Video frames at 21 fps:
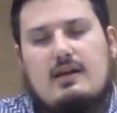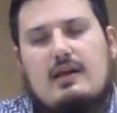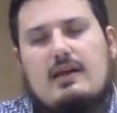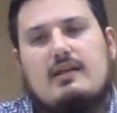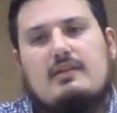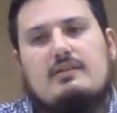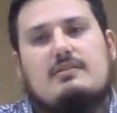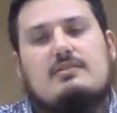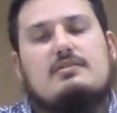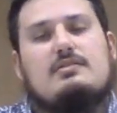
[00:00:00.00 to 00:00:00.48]

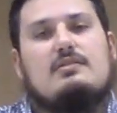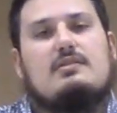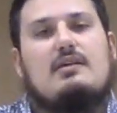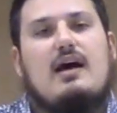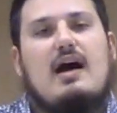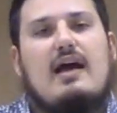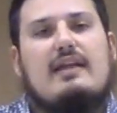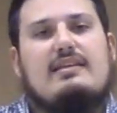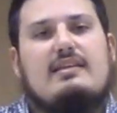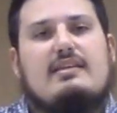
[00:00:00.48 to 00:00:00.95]
and
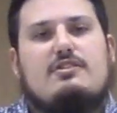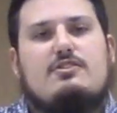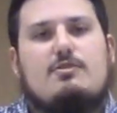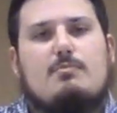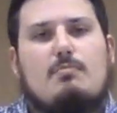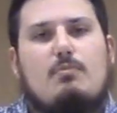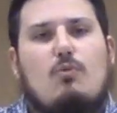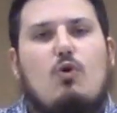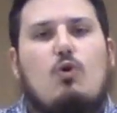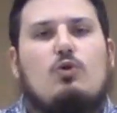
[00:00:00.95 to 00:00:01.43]
I need to
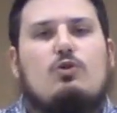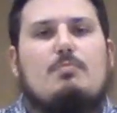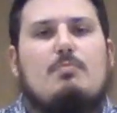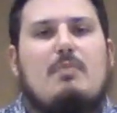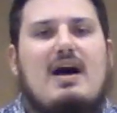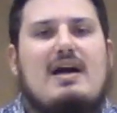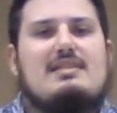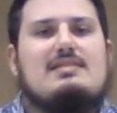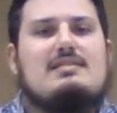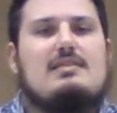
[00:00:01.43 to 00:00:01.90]
mold
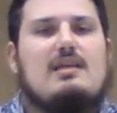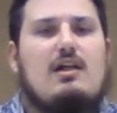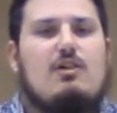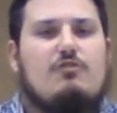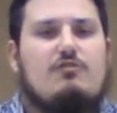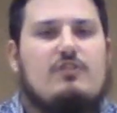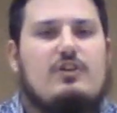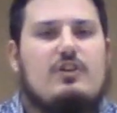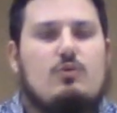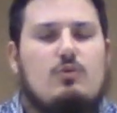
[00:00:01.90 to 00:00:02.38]
myself
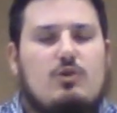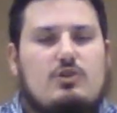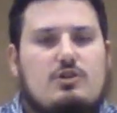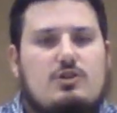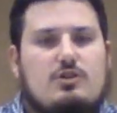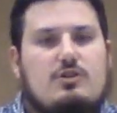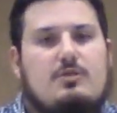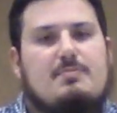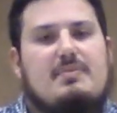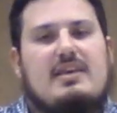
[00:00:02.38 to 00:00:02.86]
in order
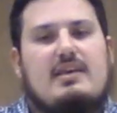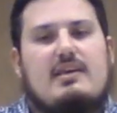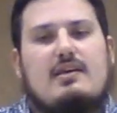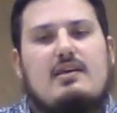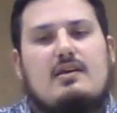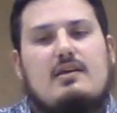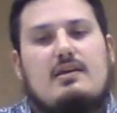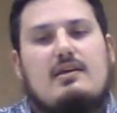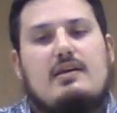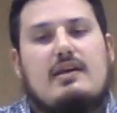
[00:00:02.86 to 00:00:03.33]
to
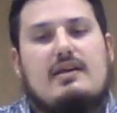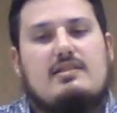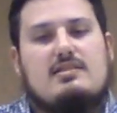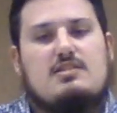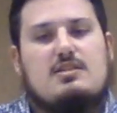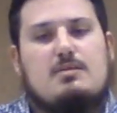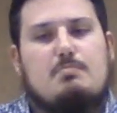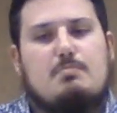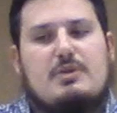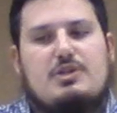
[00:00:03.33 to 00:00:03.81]
be in
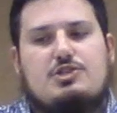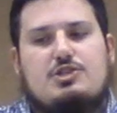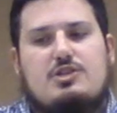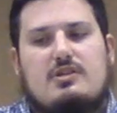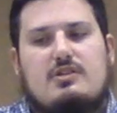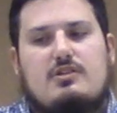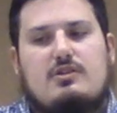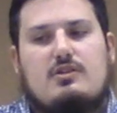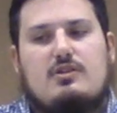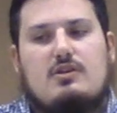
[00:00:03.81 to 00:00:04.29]

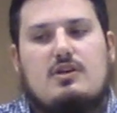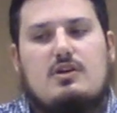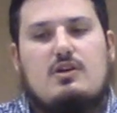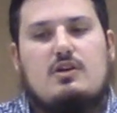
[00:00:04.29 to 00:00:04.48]
submission